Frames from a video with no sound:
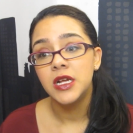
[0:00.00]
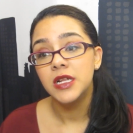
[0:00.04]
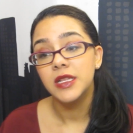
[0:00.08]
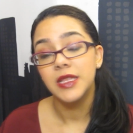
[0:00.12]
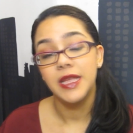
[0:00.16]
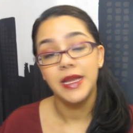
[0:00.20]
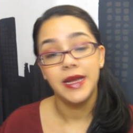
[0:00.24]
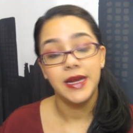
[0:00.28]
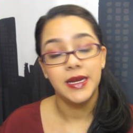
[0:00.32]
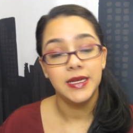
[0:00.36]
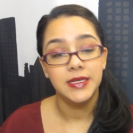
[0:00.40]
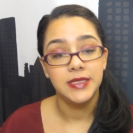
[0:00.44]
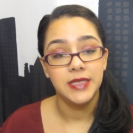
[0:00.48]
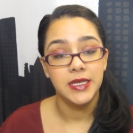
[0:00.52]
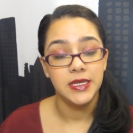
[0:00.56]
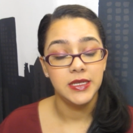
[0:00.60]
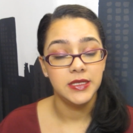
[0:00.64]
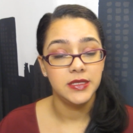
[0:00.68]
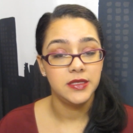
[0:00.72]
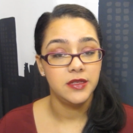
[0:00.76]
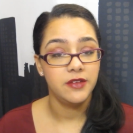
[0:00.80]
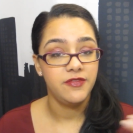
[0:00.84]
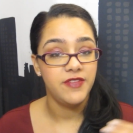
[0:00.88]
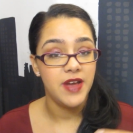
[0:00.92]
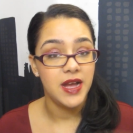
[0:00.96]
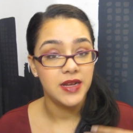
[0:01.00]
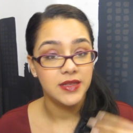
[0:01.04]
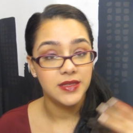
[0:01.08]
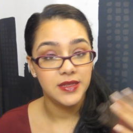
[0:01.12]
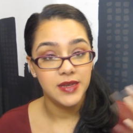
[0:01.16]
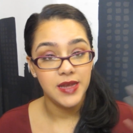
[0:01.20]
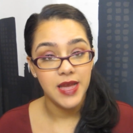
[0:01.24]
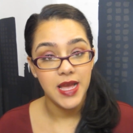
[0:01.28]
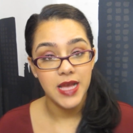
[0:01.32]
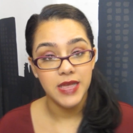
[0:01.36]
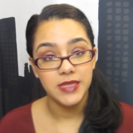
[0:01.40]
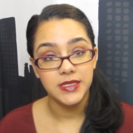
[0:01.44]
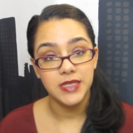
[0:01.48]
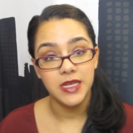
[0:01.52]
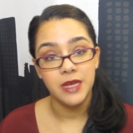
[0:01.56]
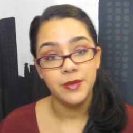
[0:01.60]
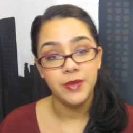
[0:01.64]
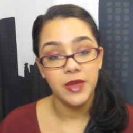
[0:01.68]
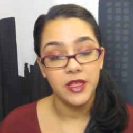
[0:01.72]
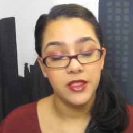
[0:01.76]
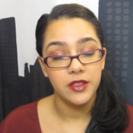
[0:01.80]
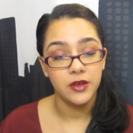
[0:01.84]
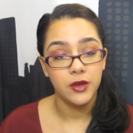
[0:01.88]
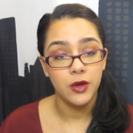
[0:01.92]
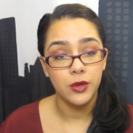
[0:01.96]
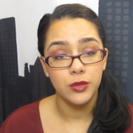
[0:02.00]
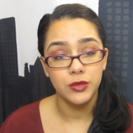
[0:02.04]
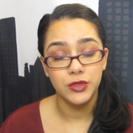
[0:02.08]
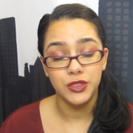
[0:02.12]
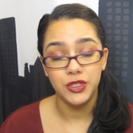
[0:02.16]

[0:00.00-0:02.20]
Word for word: like I said, is the fact that it has dimethicone,